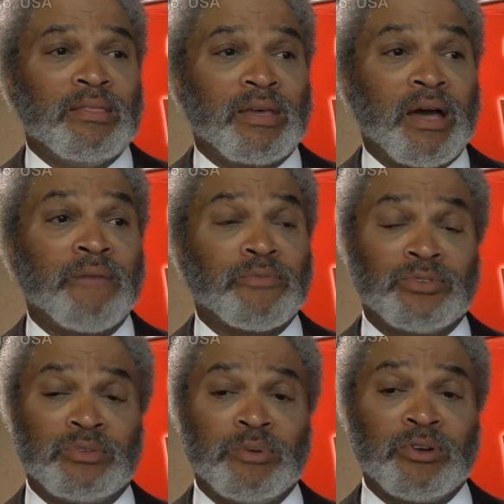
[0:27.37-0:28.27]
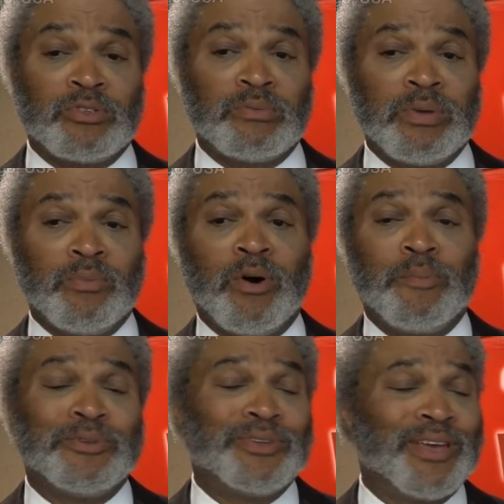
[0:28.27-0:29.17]
The conference appears to be
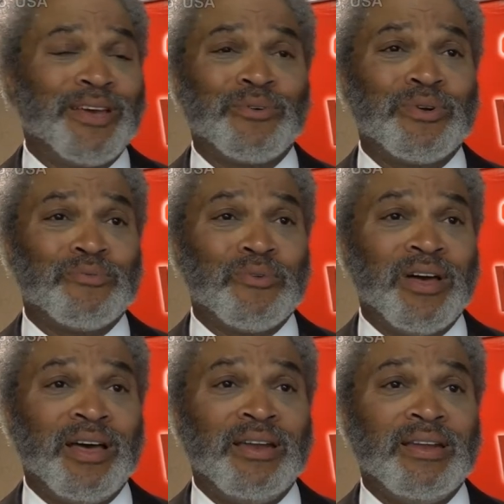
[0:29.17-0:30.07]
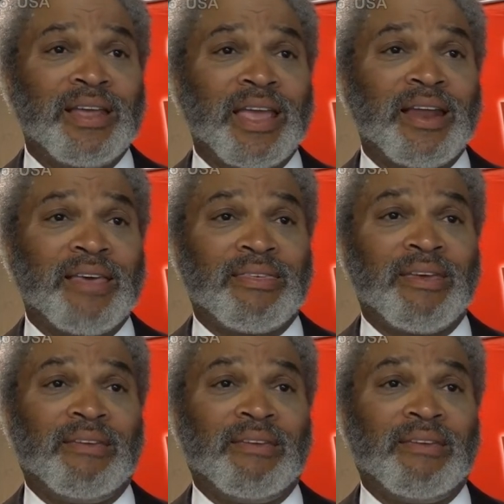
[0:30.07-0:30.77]
well put together and run, and I think